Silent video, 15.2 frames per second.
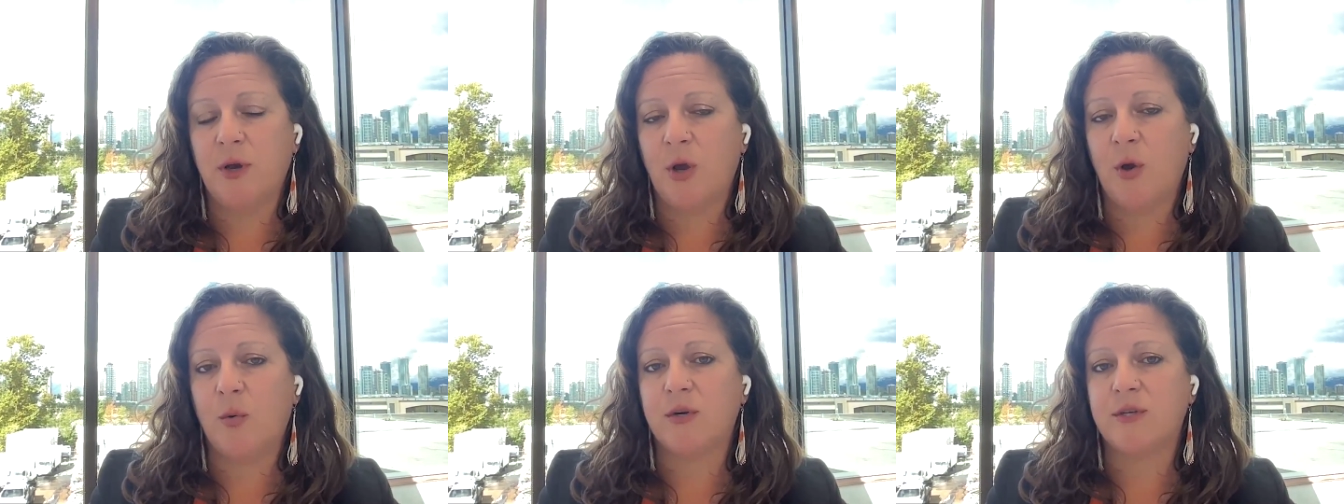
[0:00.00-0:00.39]

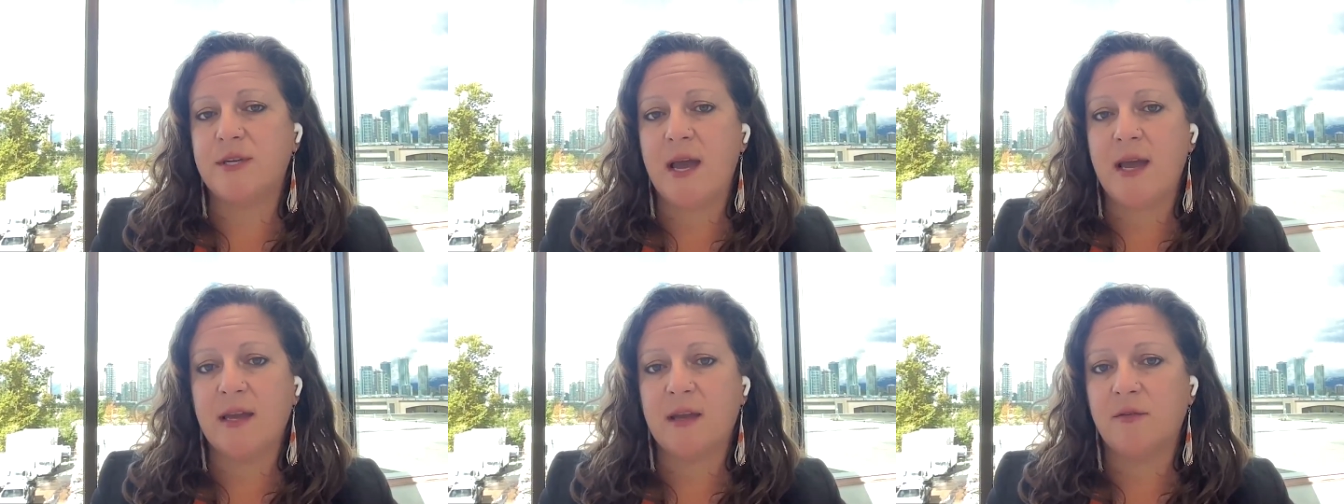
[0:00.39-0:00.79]
who were
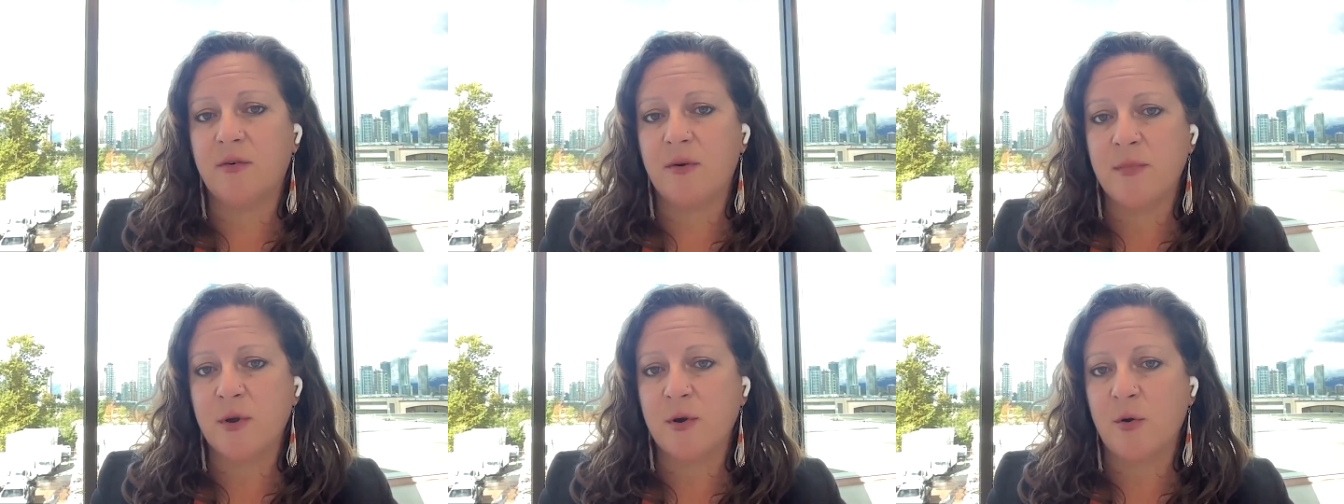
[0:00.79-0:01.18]
taken
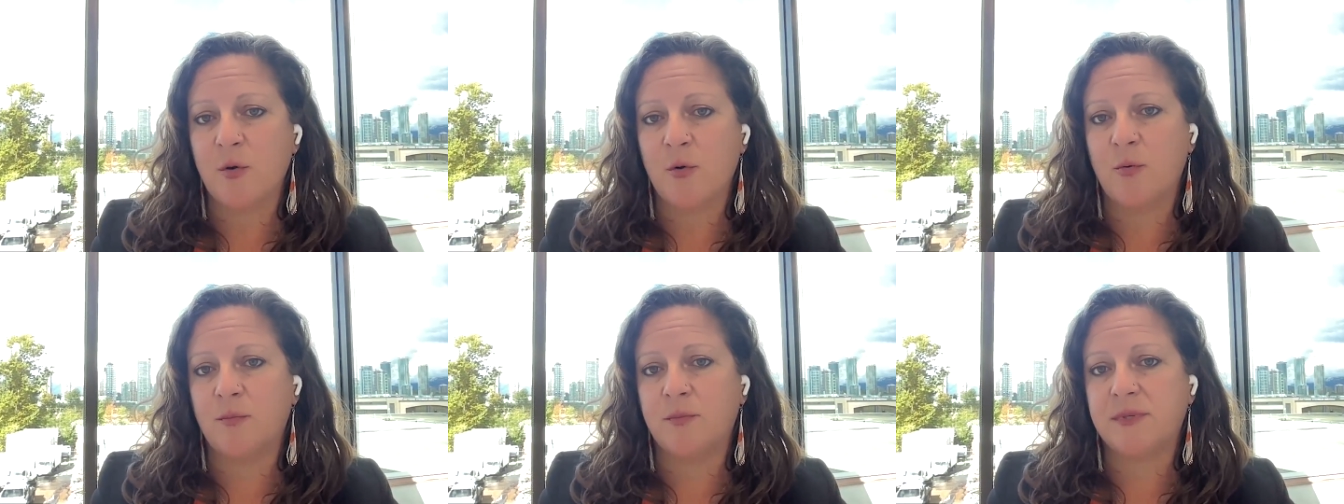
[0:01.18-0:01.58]
from their
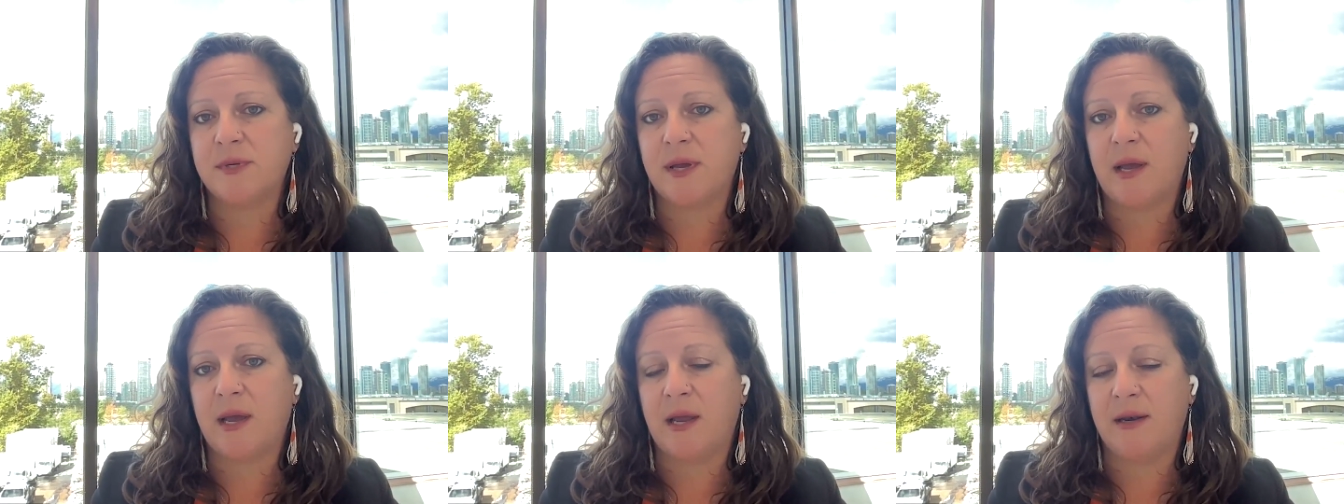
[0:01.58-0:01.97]
homes
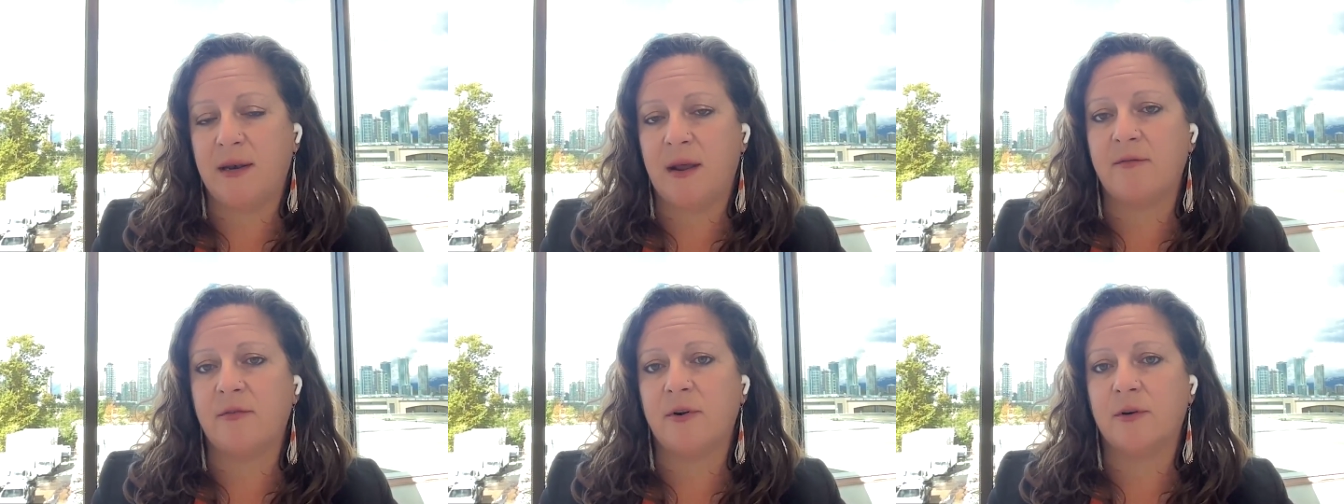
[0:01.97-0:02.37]
and
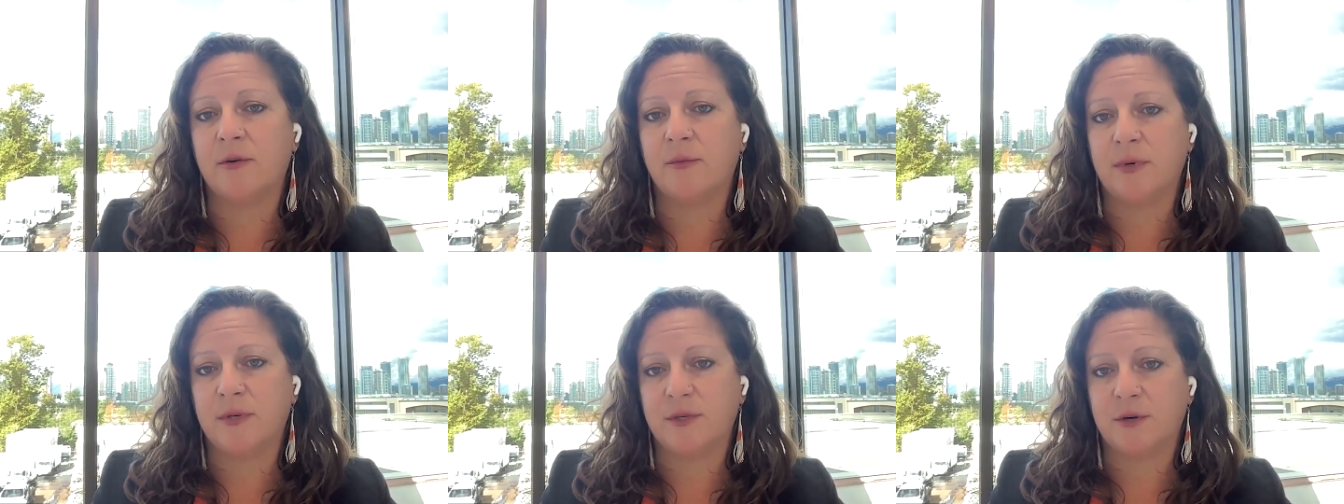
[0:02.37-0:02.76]
never
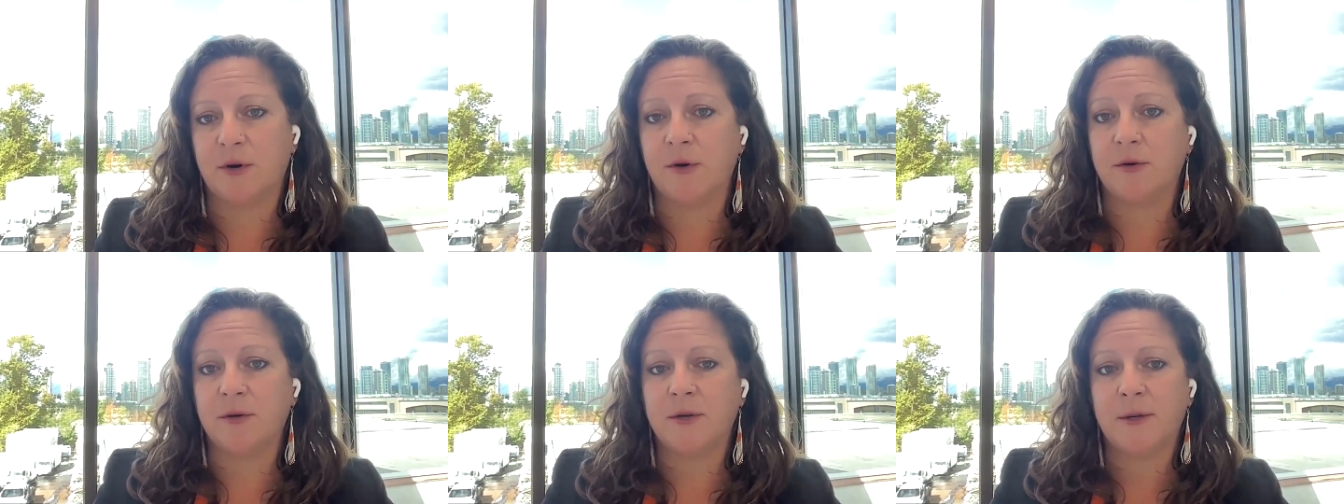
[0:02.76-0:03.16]

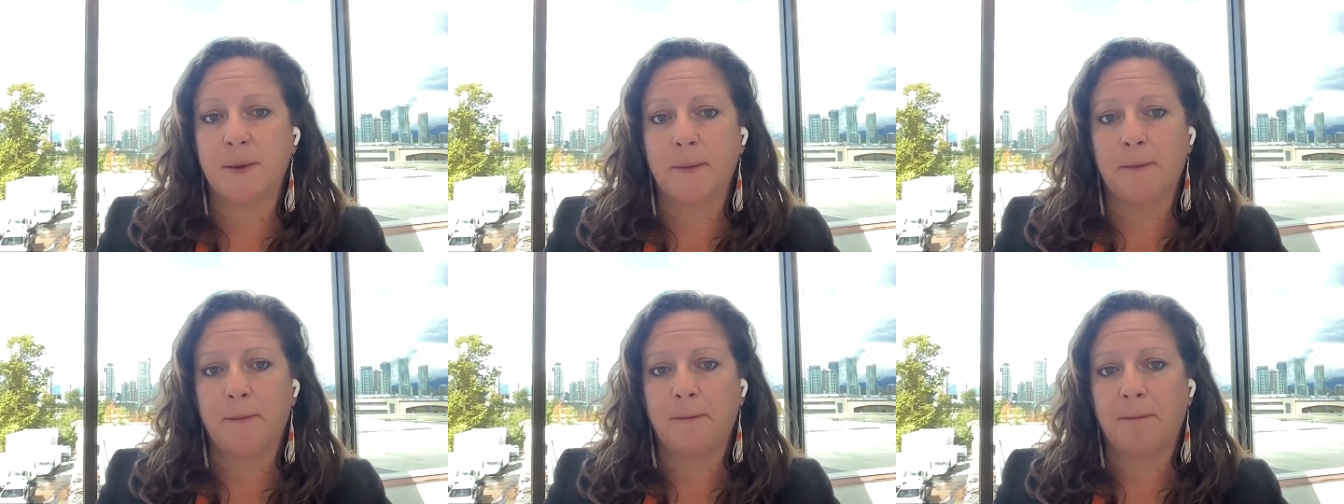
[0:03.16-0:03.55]
returned.